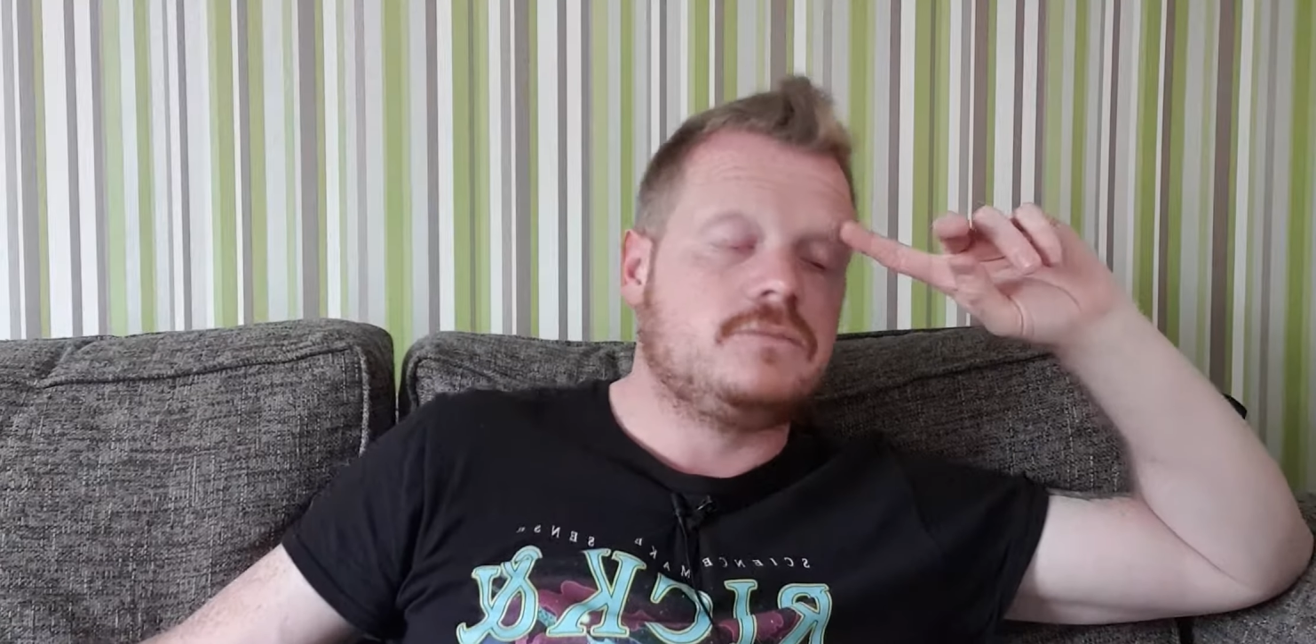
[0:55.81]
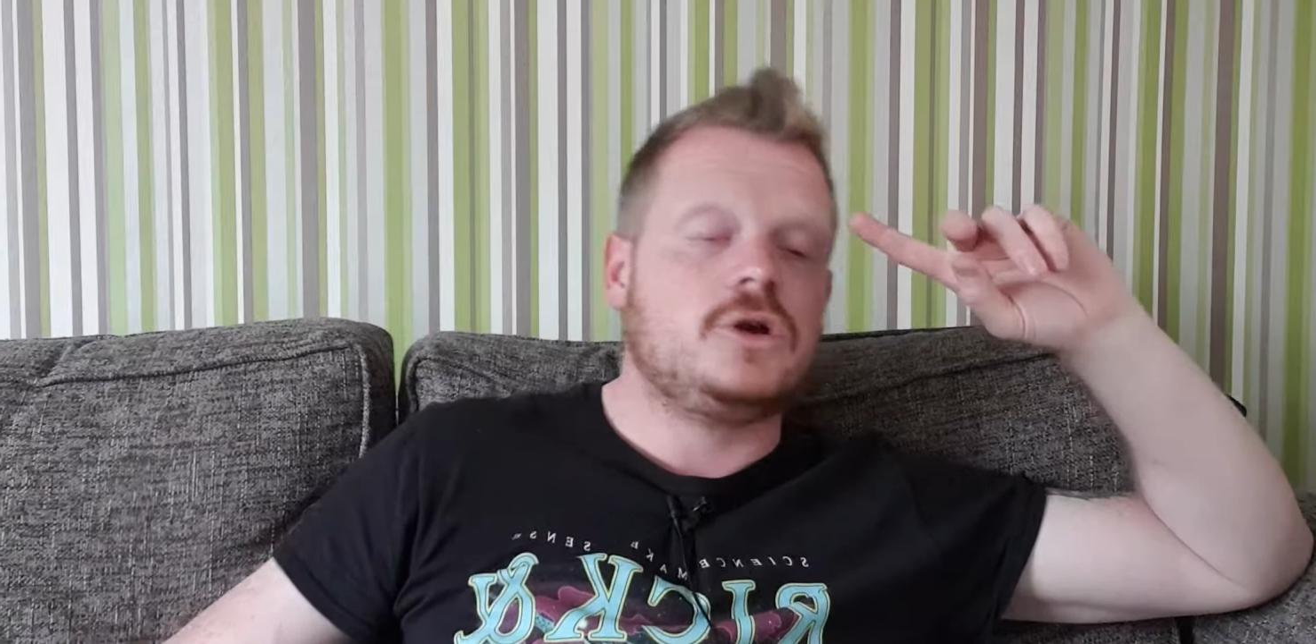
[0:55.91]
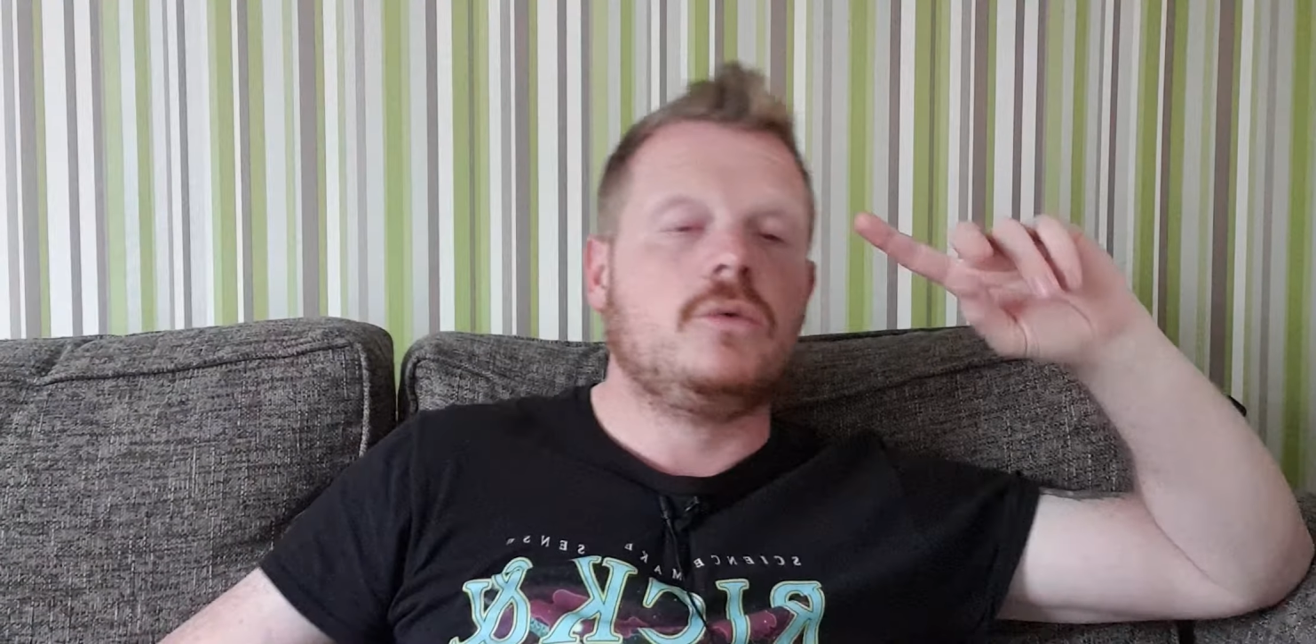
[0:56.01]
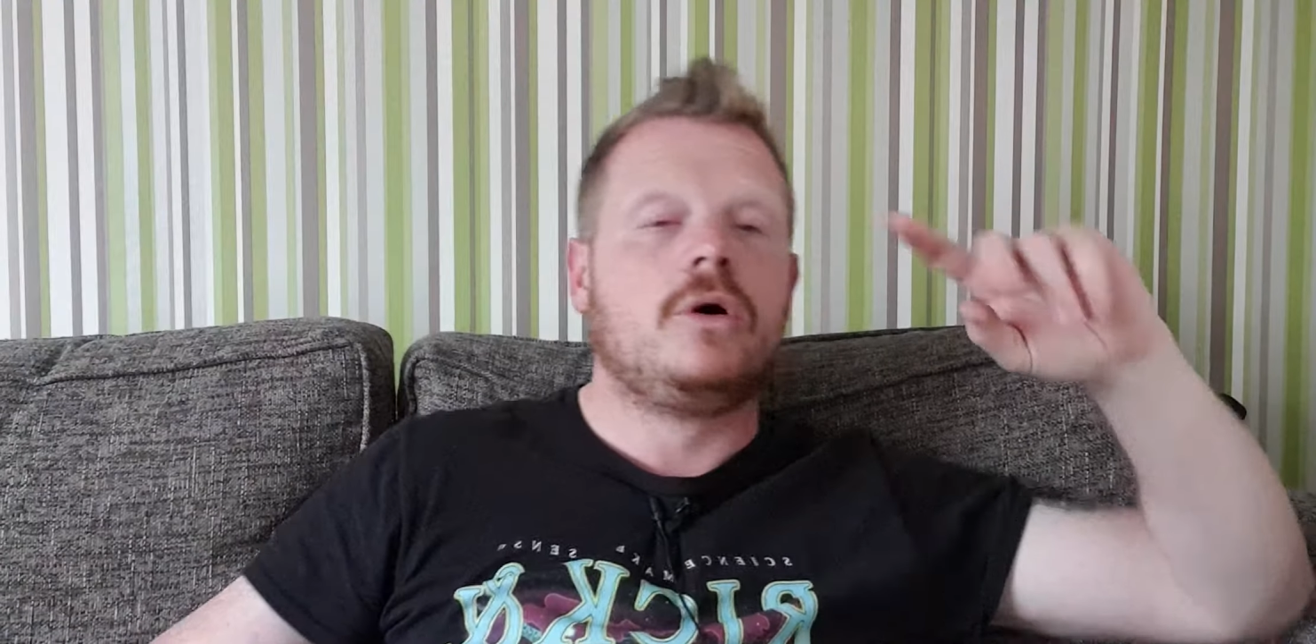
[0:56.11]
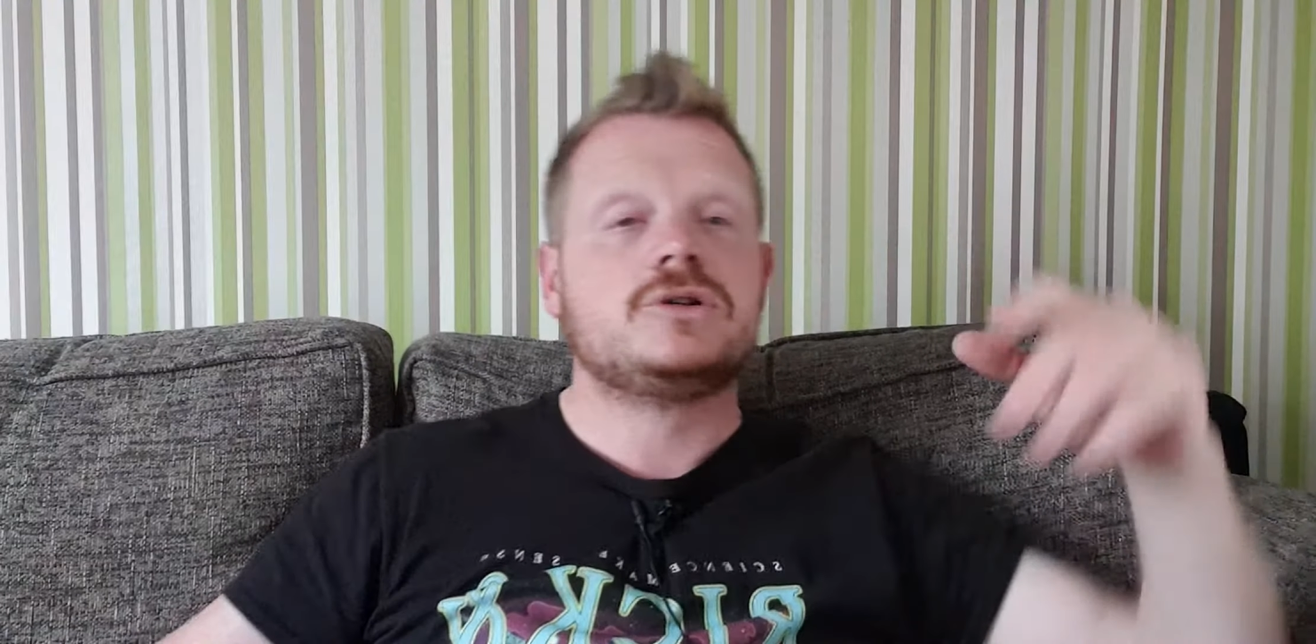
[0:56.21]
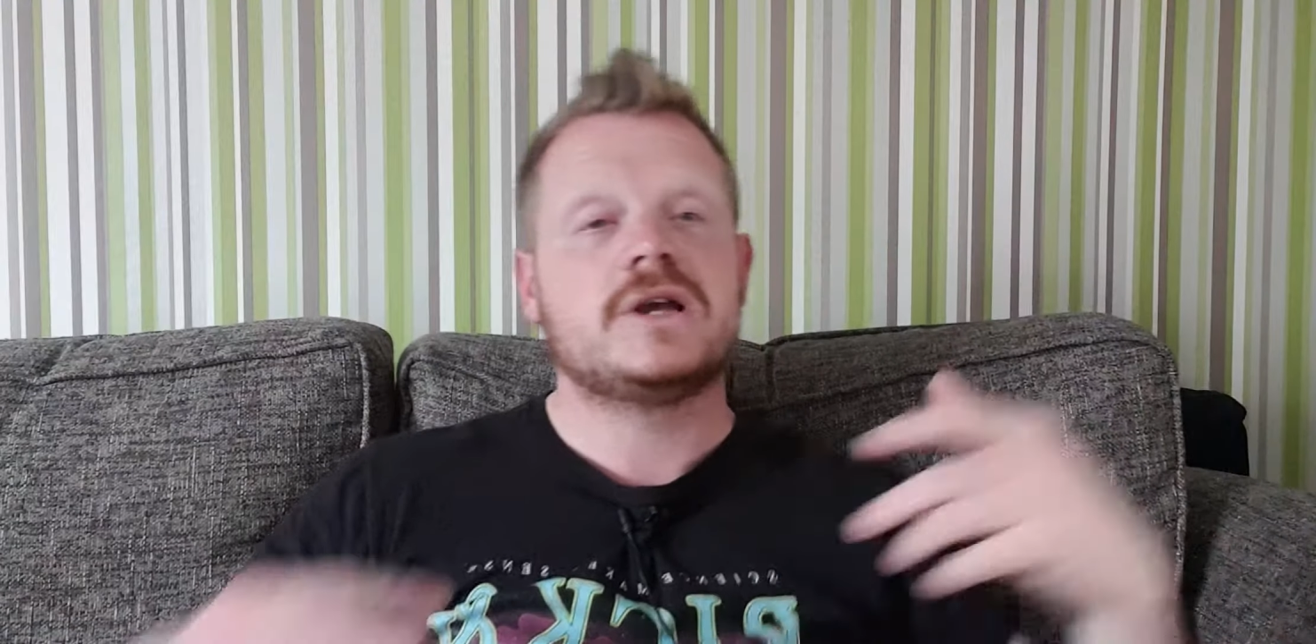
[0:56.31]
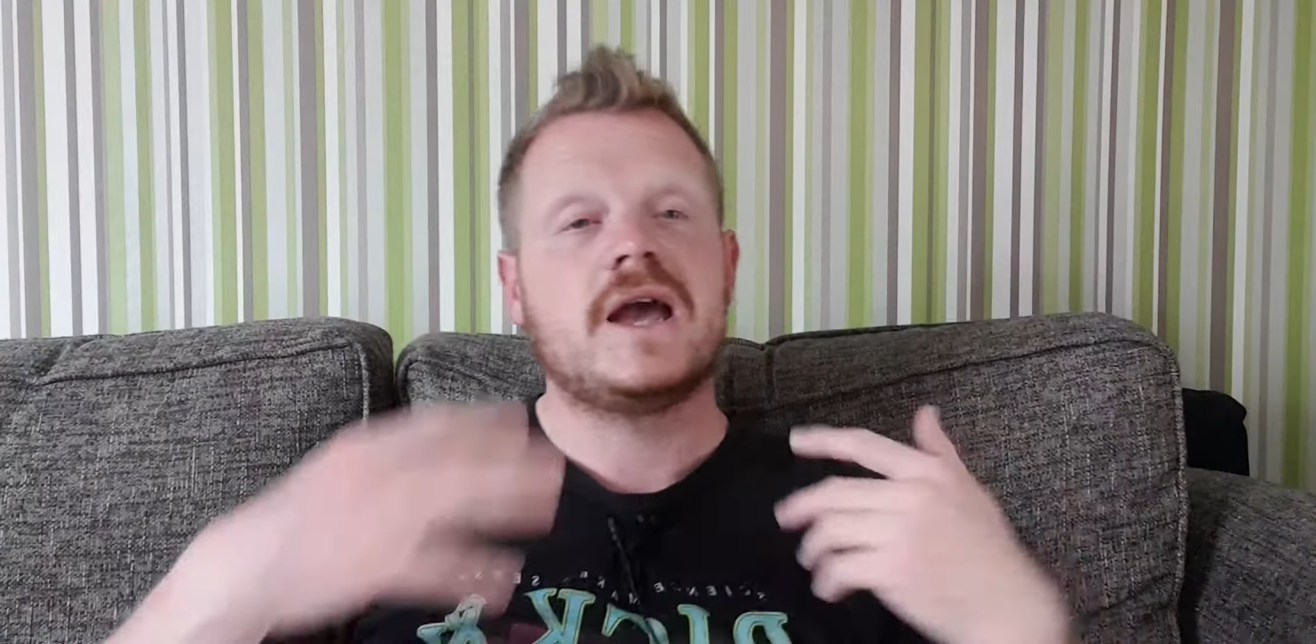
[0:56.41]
but you also